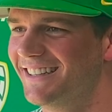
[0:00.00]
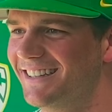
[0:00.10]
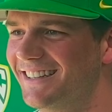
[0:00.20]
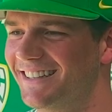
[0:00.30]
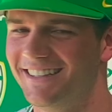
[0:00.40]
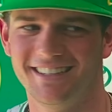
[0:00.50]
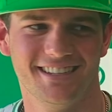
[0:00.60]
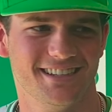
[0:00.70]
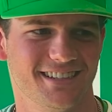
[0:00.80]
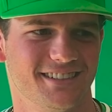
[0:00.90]
Came pretty
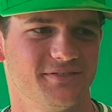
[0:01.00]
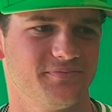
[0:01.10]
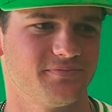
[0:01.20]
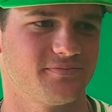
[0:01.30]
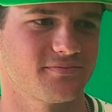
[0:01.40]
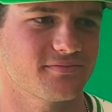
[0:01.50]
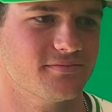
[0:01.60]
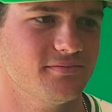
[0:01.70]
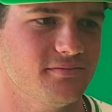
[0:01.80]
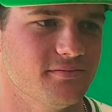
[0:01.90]
close to matching your career high